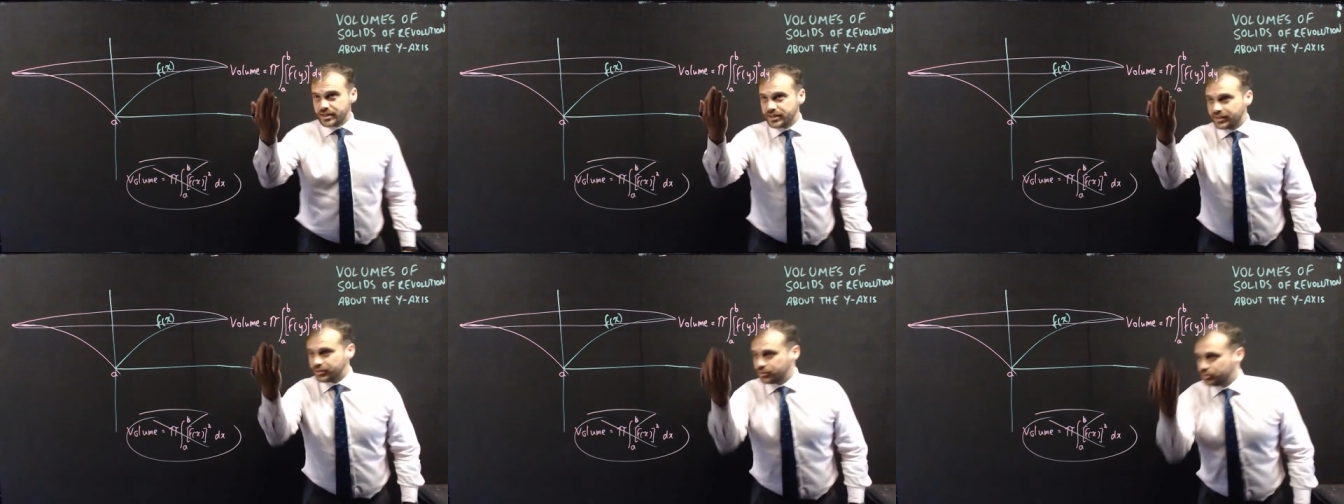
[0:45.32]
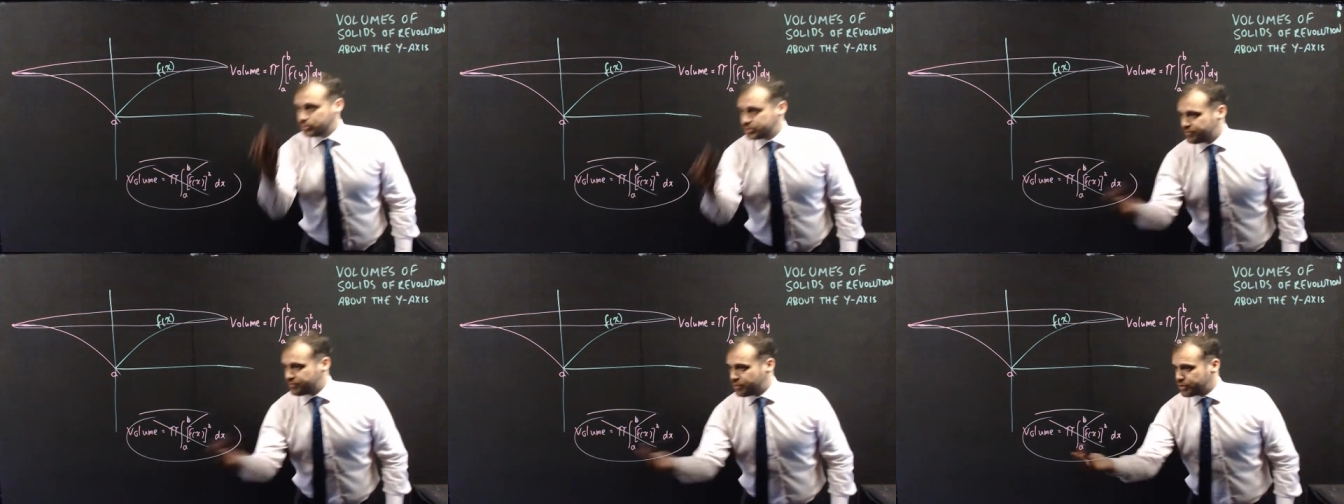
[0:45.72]
it
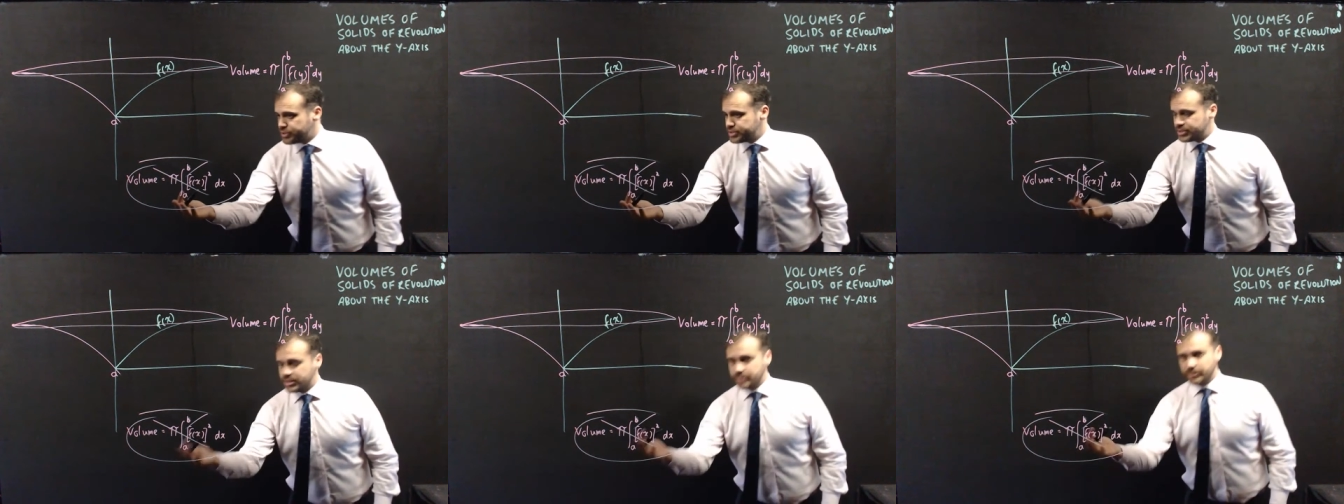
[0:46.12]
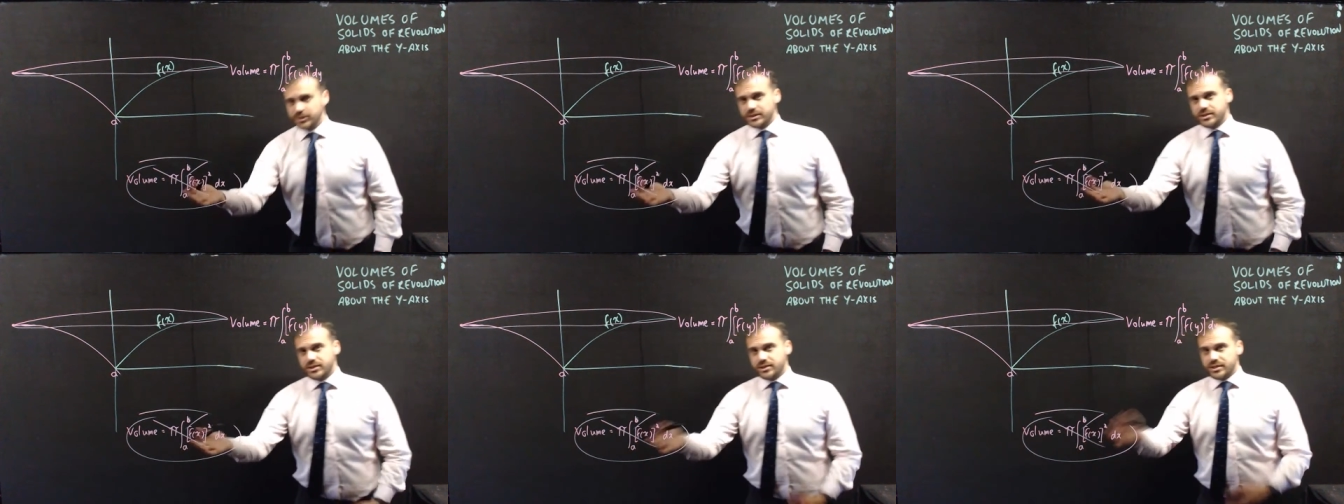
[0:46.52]
looks very
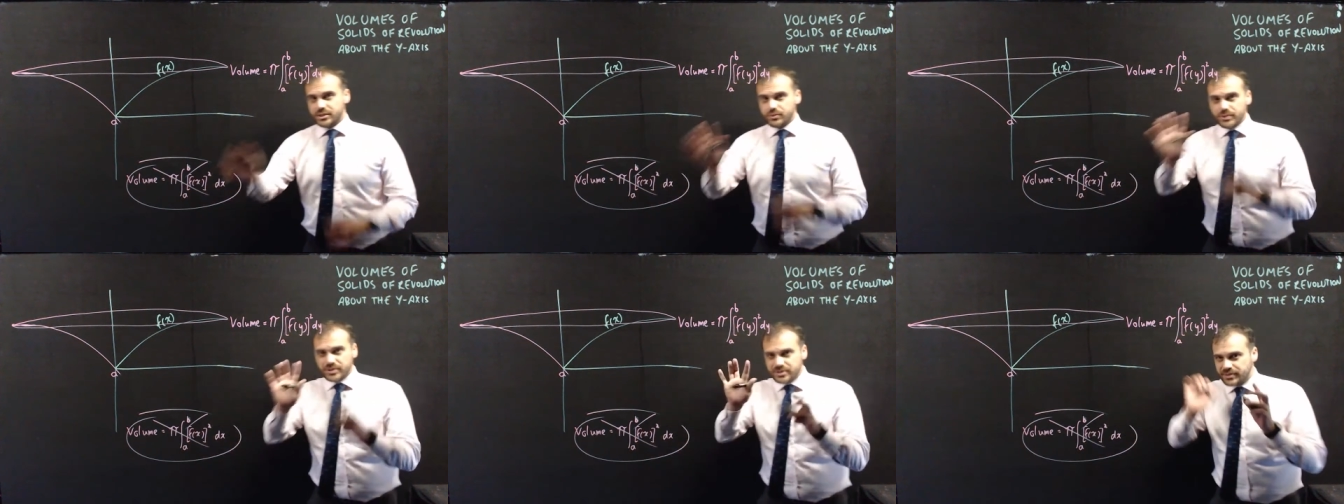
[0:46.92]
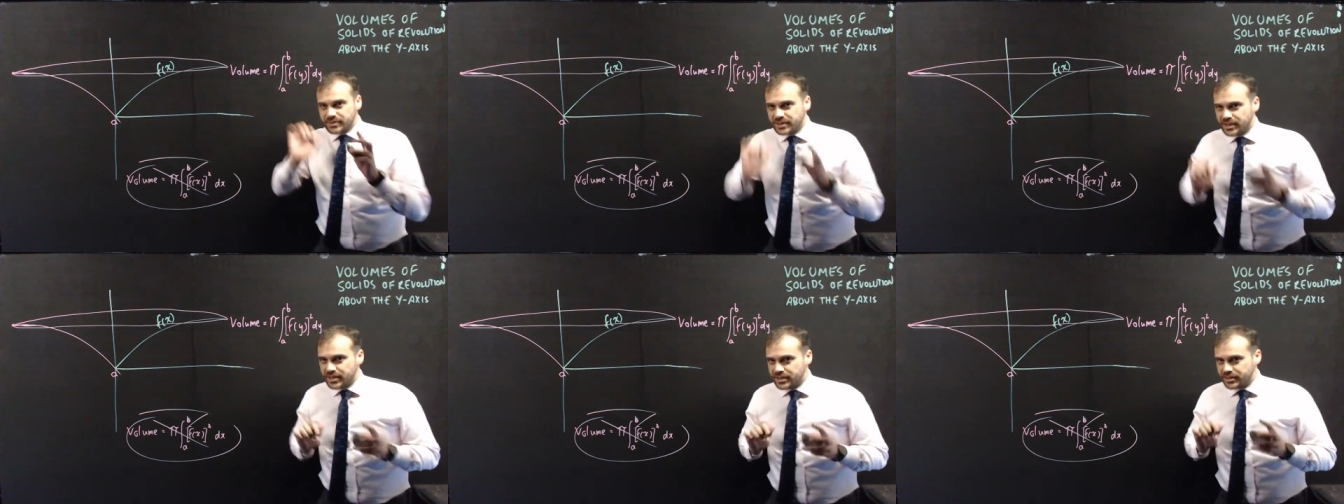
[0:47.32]
similar to this with some
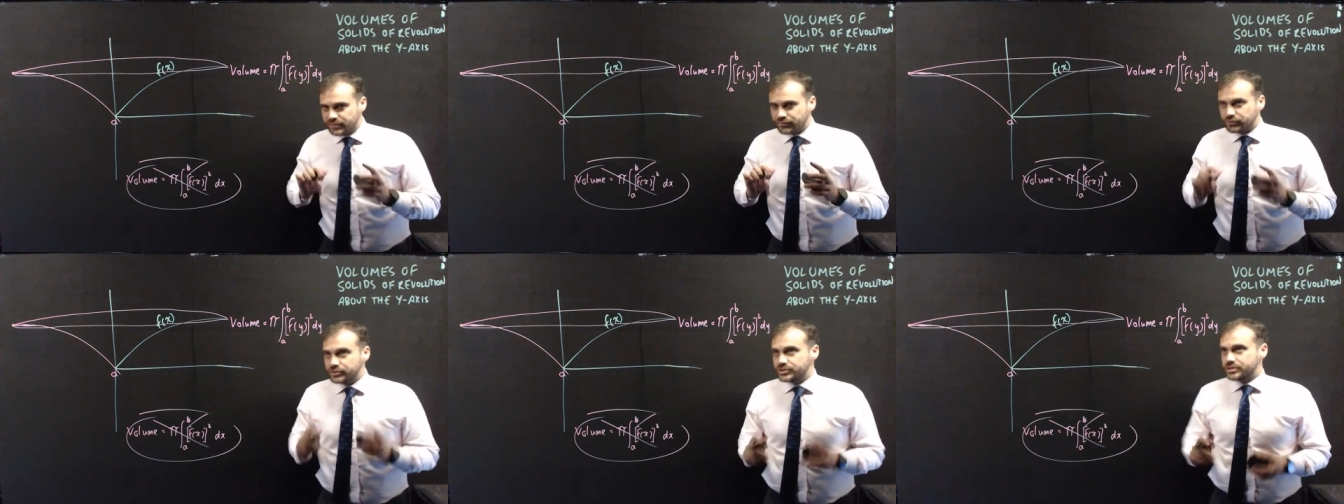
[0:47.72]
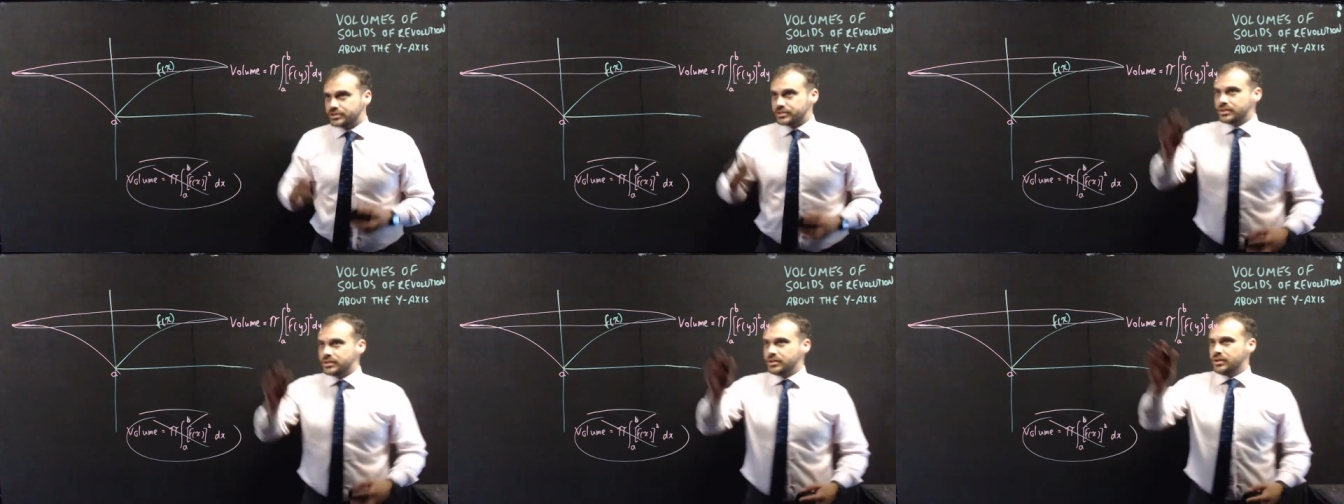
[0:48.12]
key
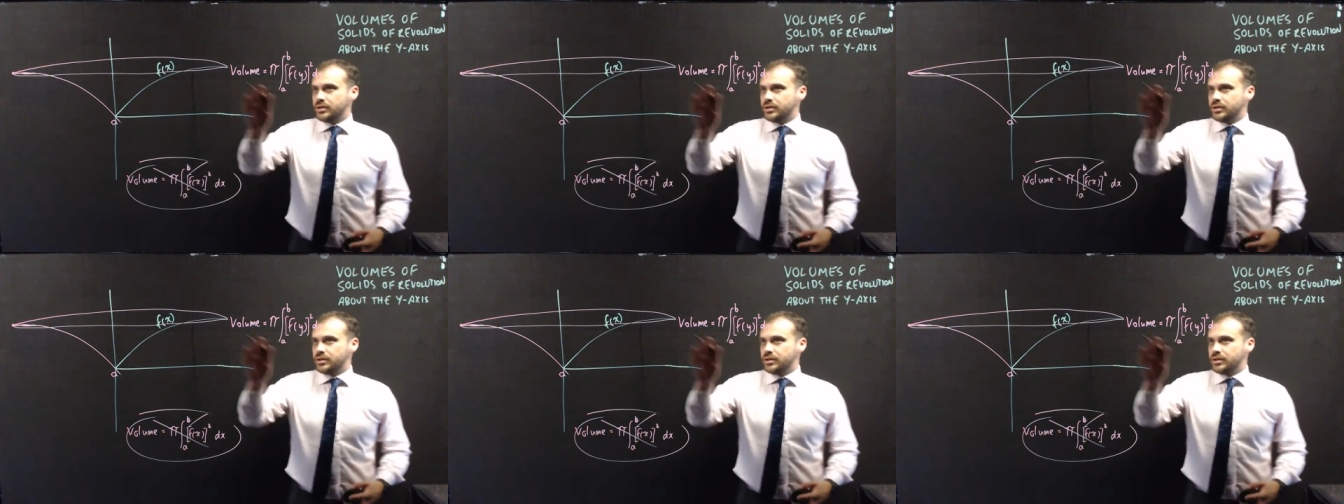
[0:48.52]
differences.